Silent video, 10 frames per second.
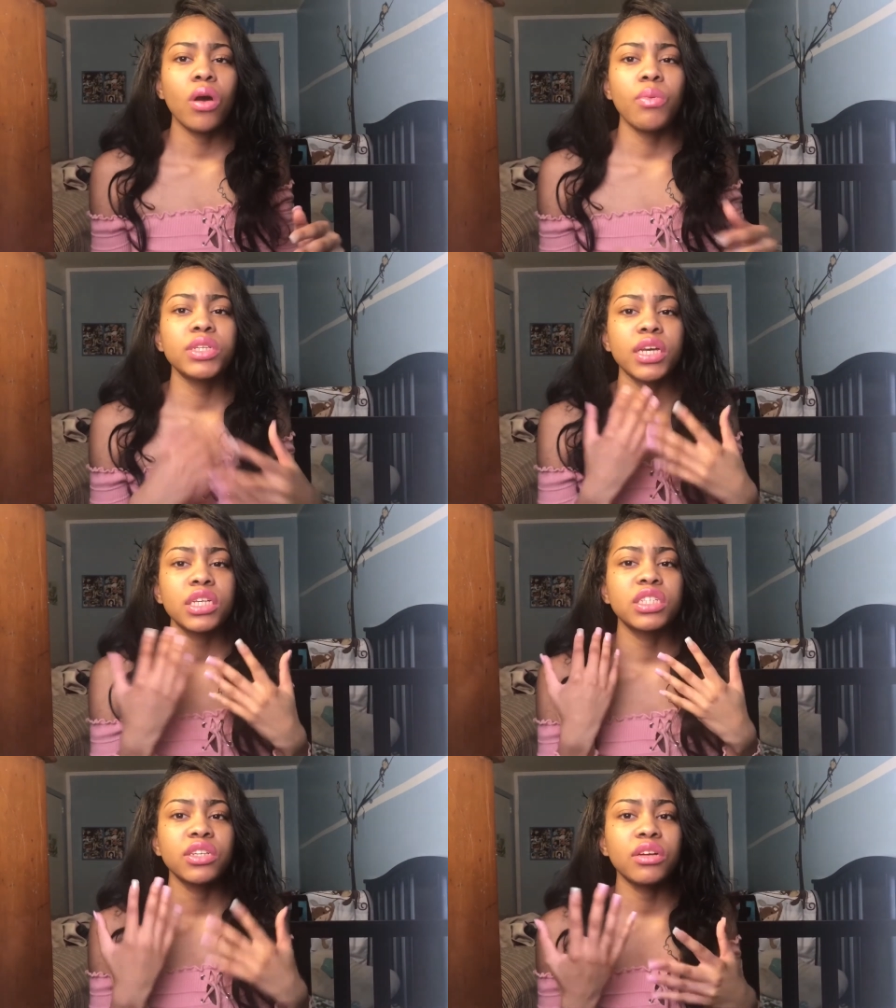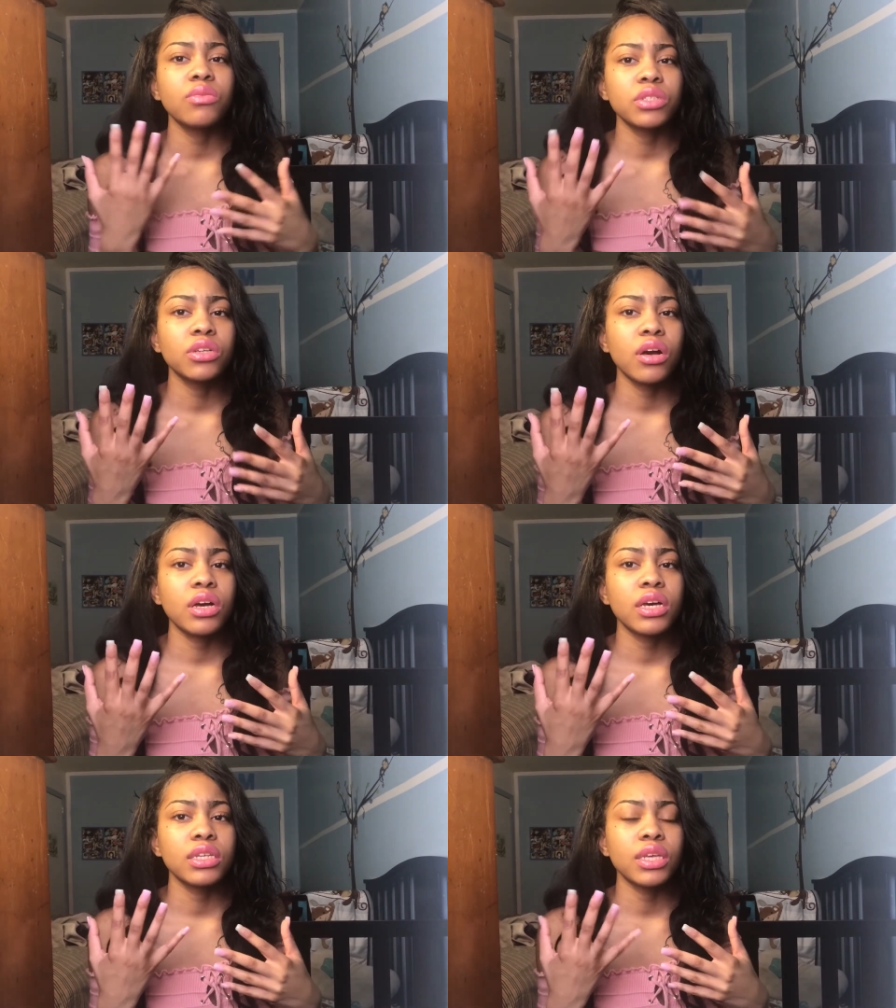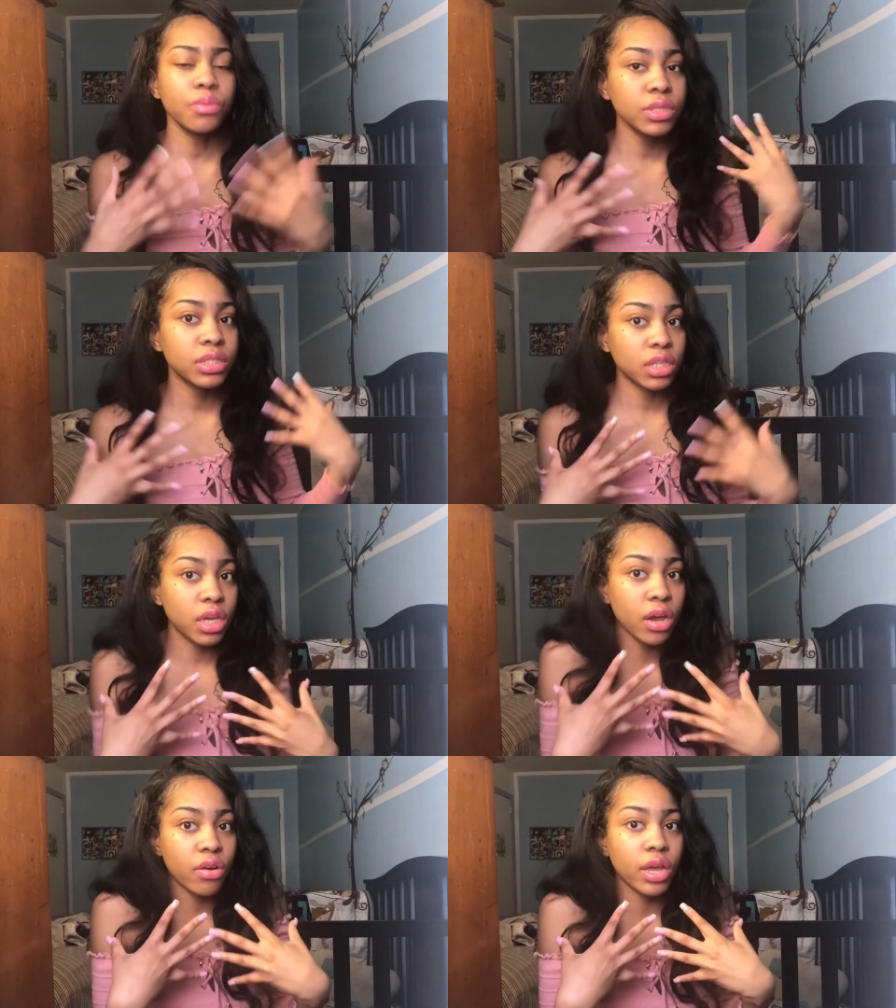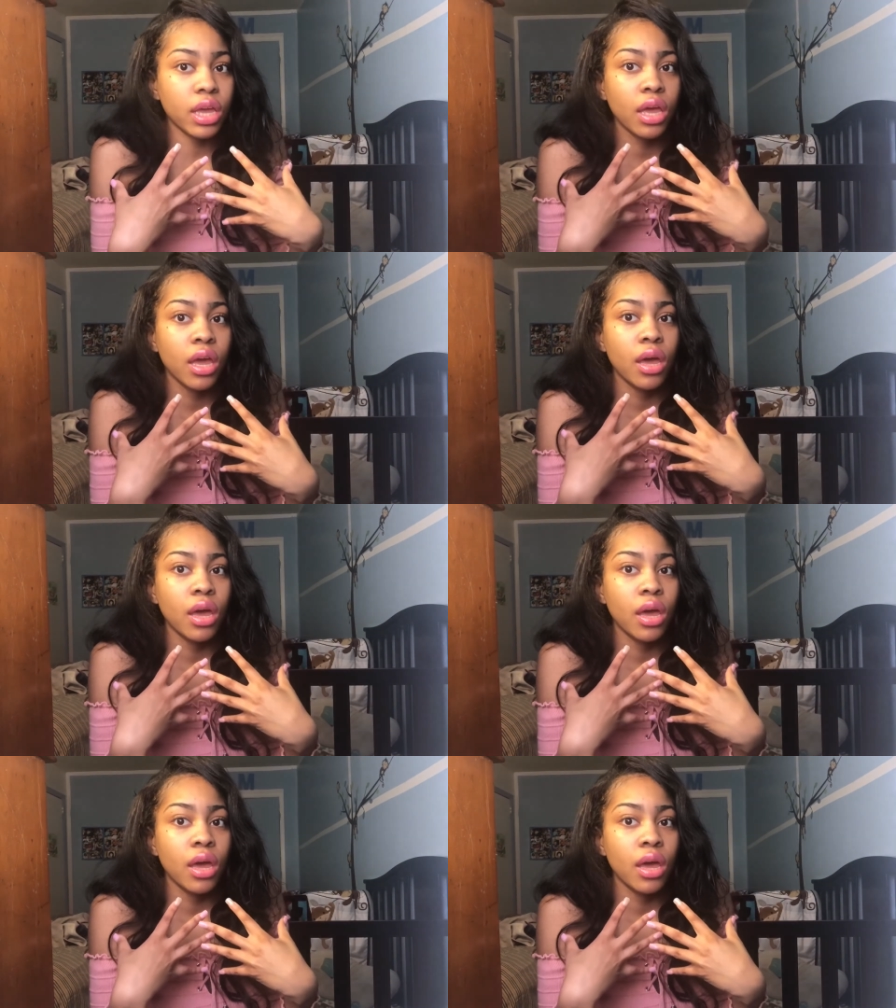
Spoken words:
I wish I could share it with y'all because it was scary.